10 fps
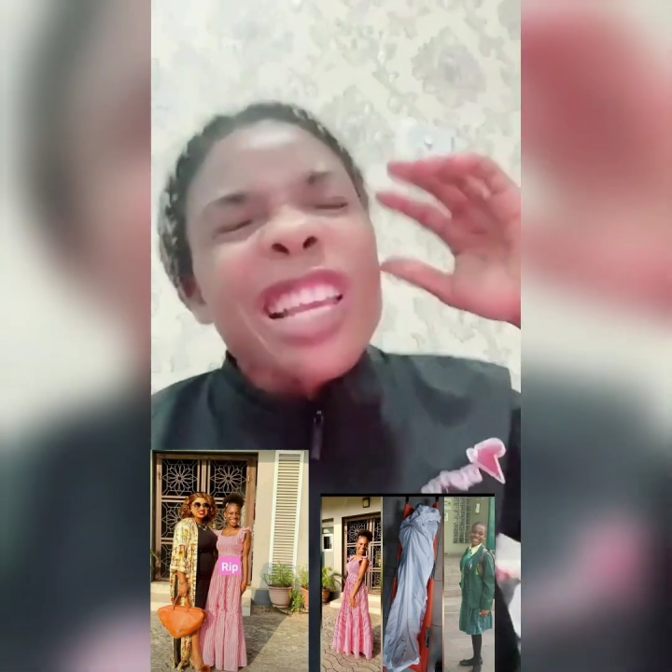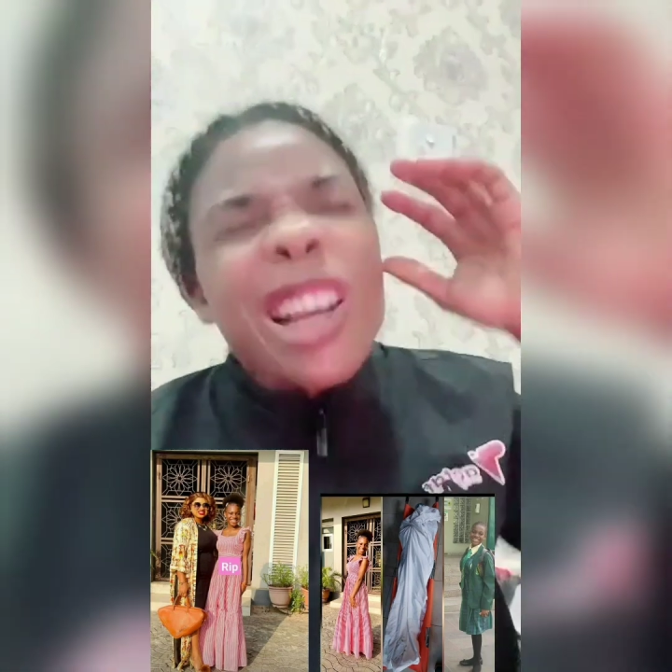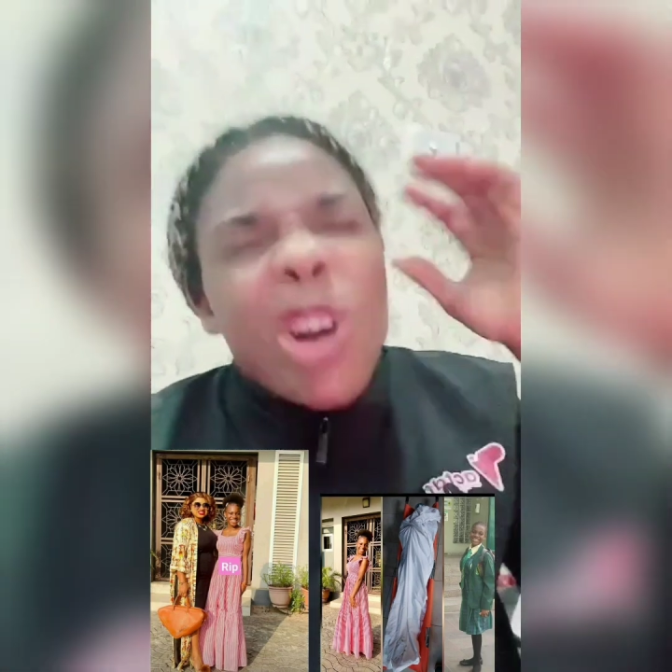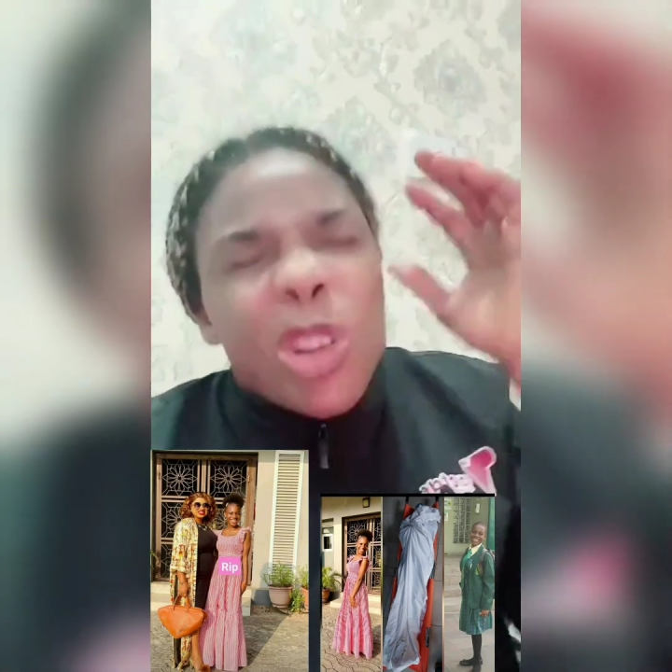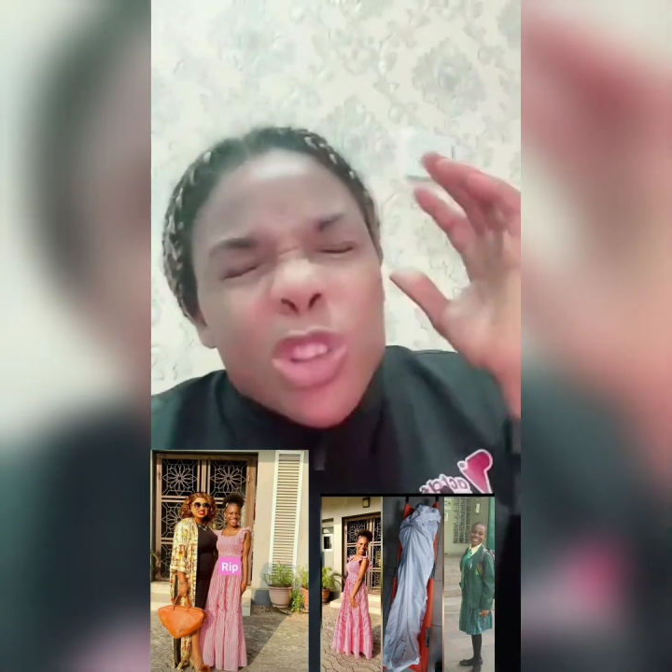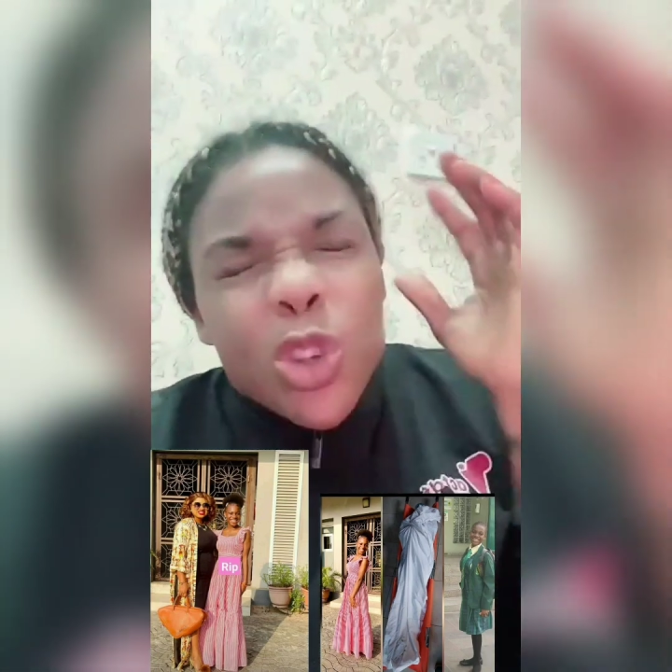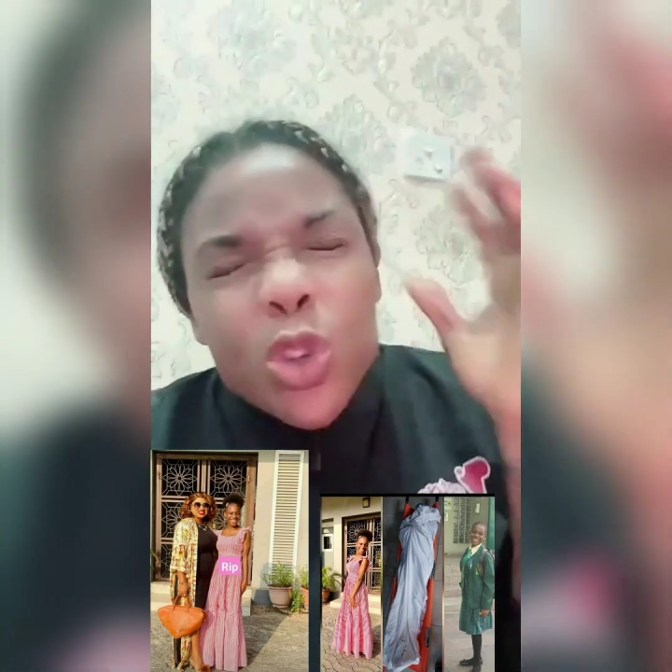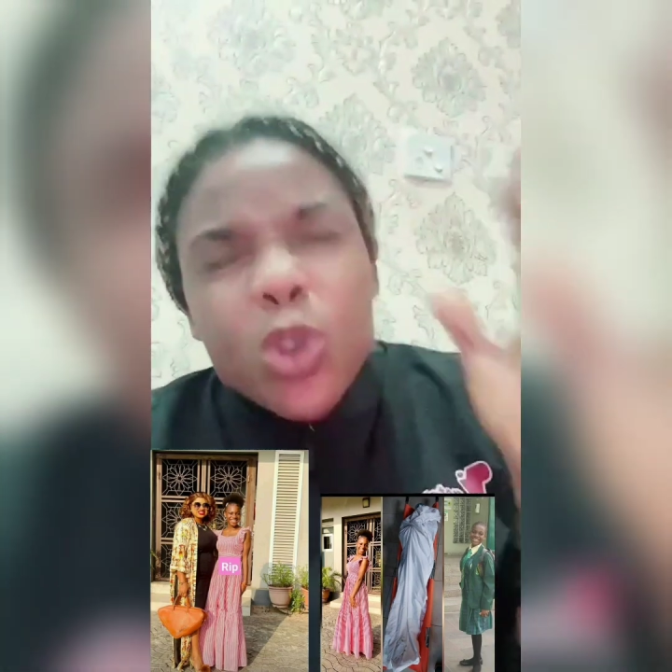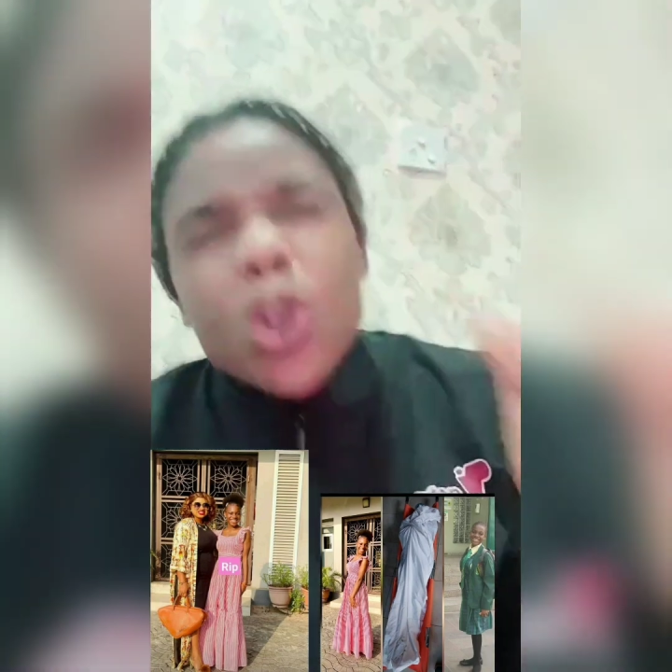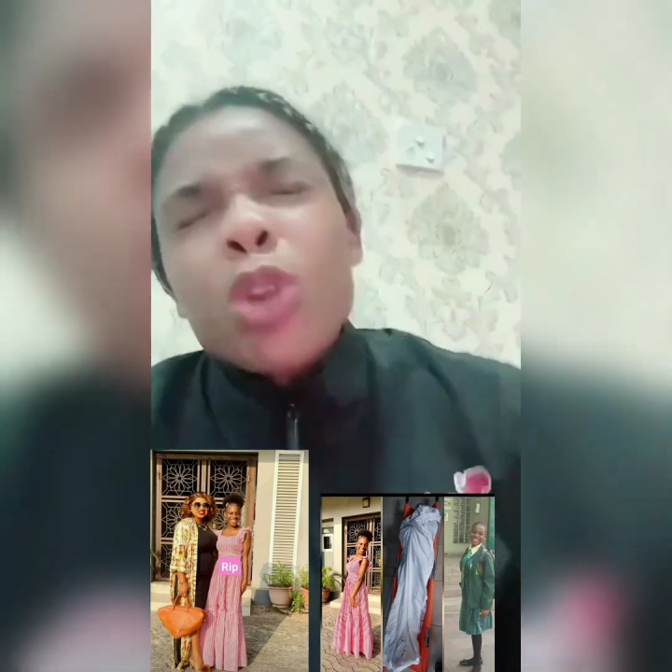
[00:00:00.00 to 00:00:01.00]

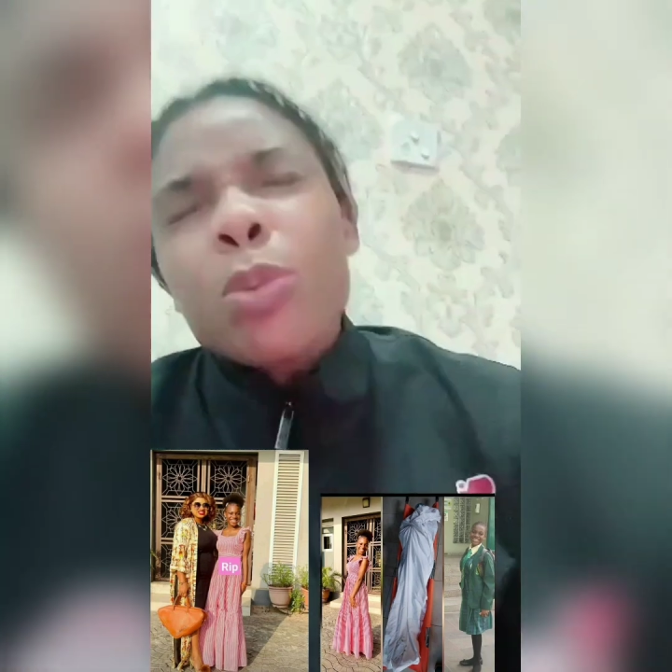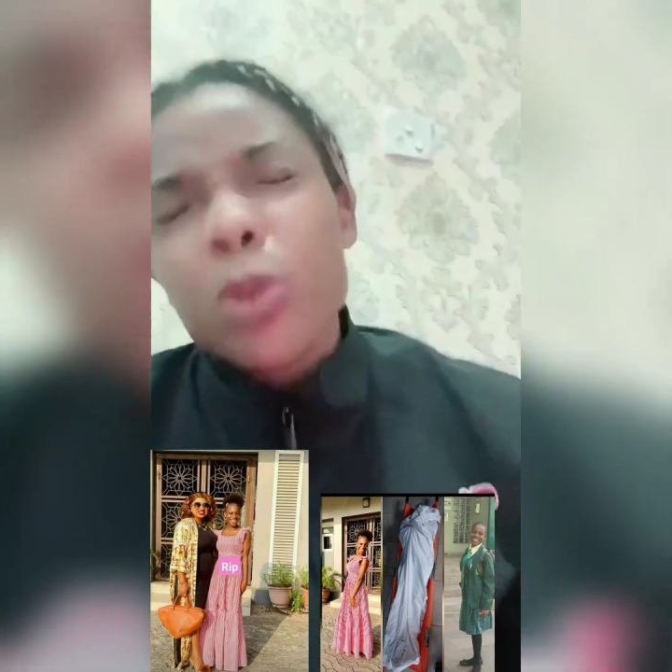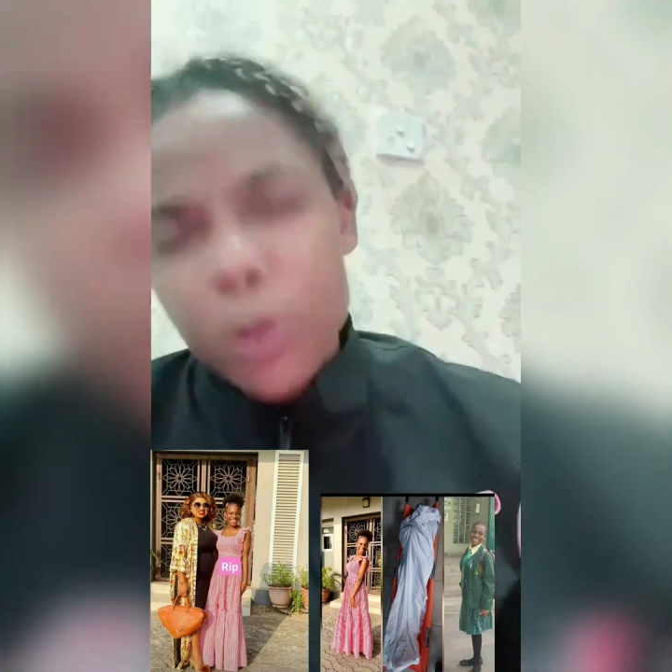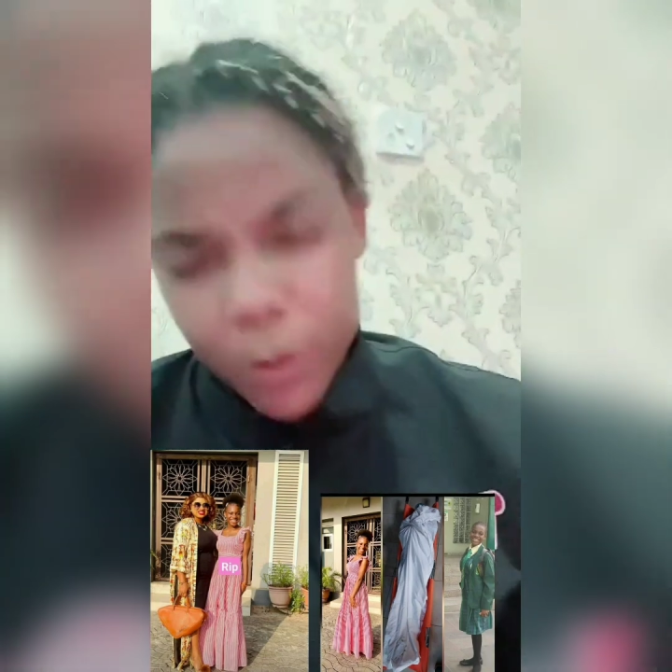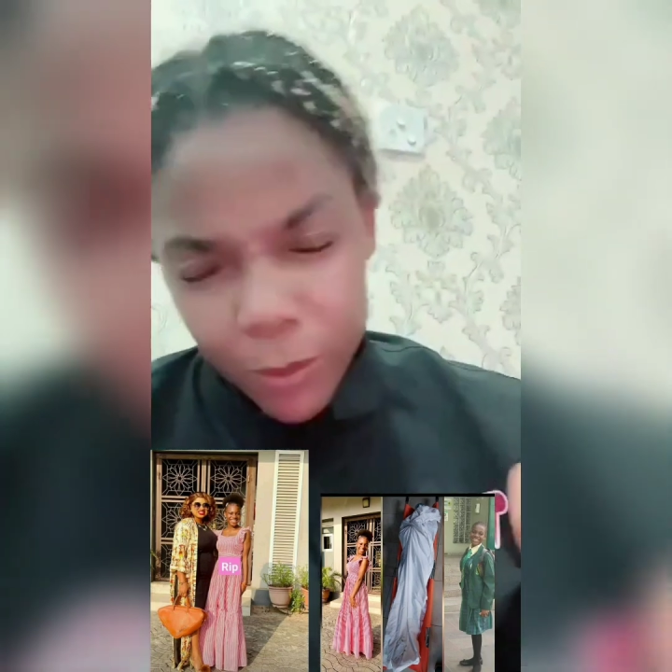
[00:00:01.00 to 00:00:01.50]
inconsolable,